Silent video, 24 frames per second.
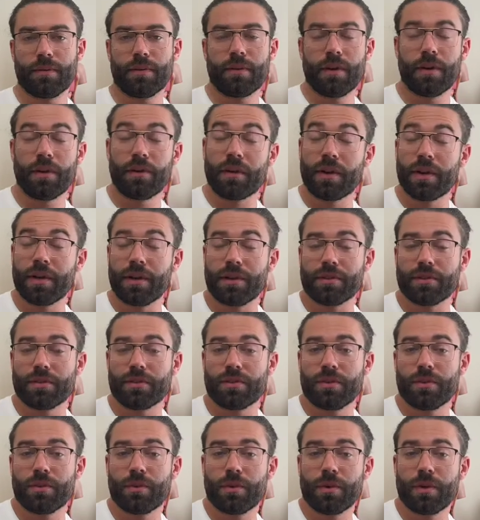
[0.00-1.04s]
All right,
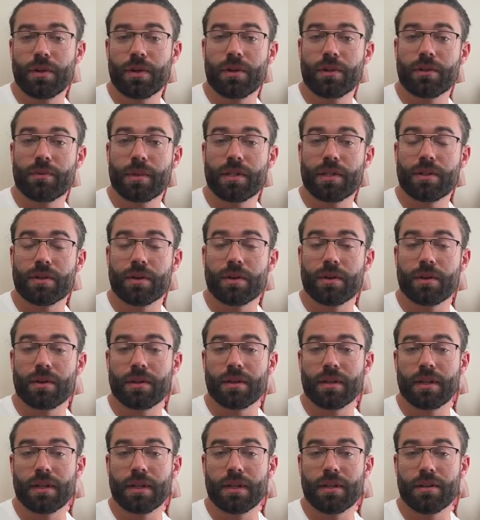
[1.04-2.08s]
so we're going to be
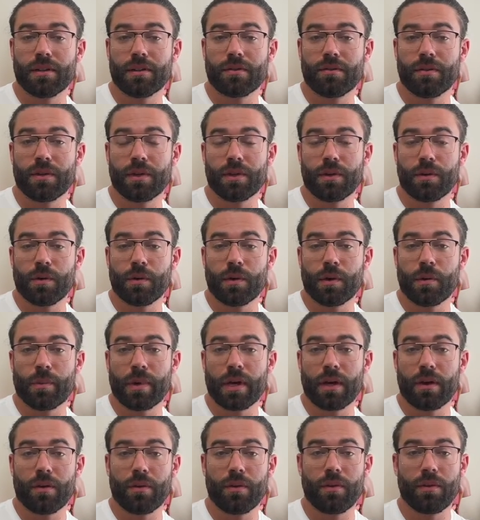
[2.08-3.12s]
talking in this video
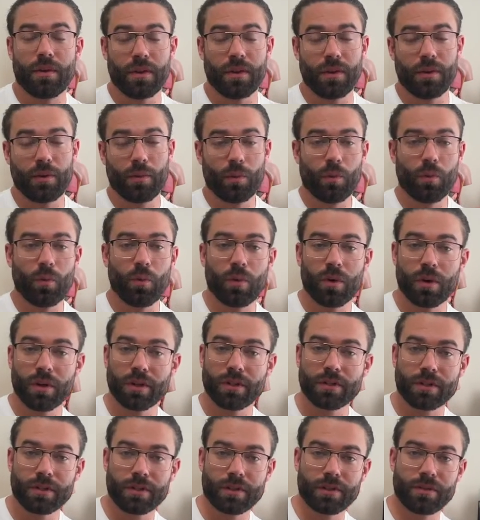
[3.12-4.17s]
about the
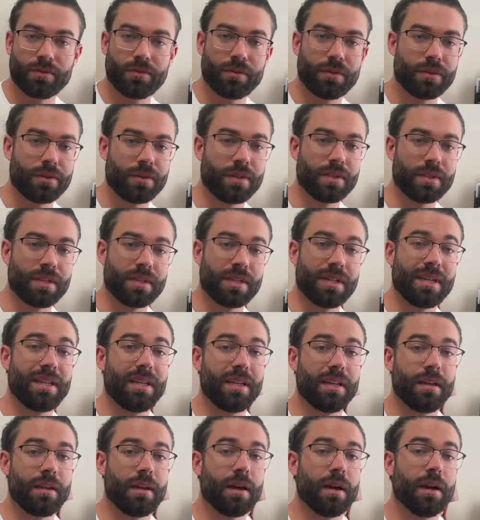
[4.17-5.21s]
want versus
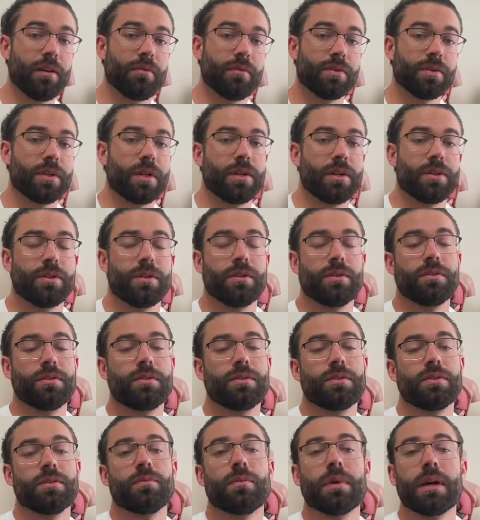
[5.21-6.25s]
need conversation
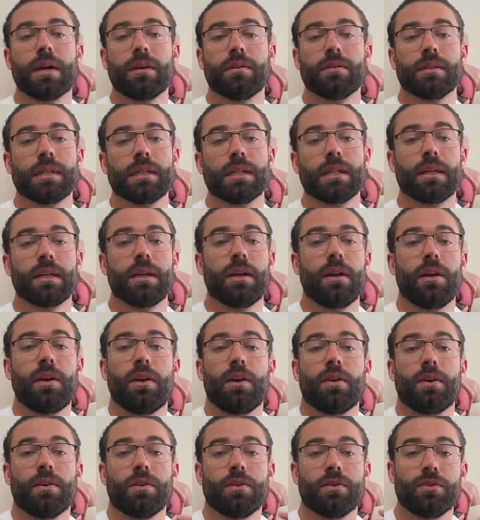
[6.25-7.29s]
surrounding
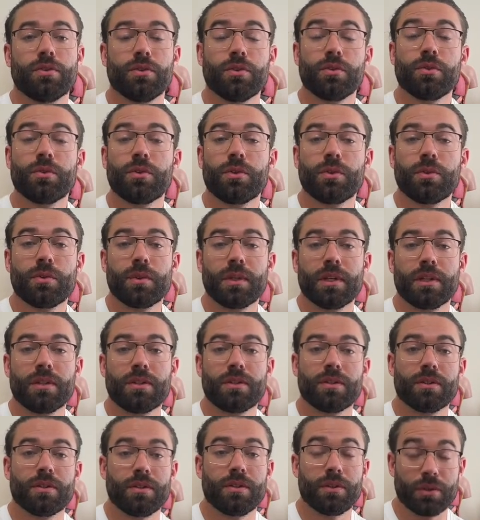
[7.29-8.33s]
do you need
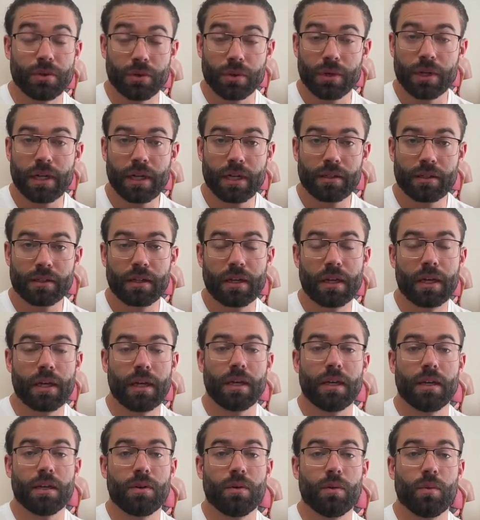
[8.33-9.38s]
to urinate
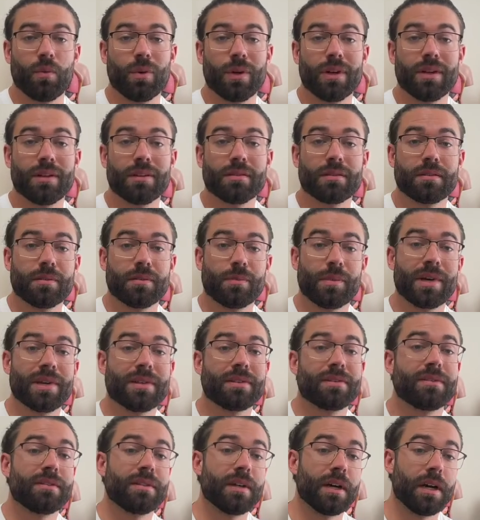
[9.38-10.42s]
and when is the
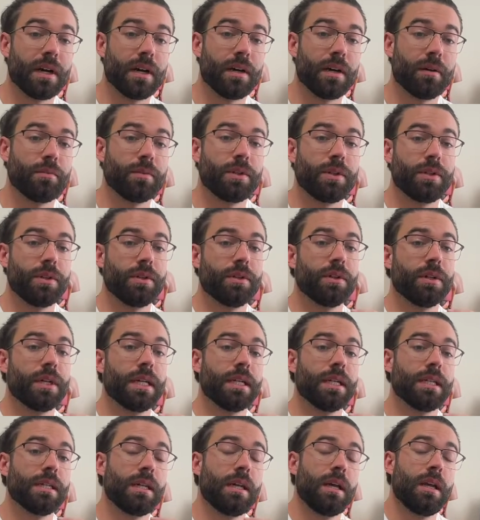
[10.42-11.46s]
best time to urinate,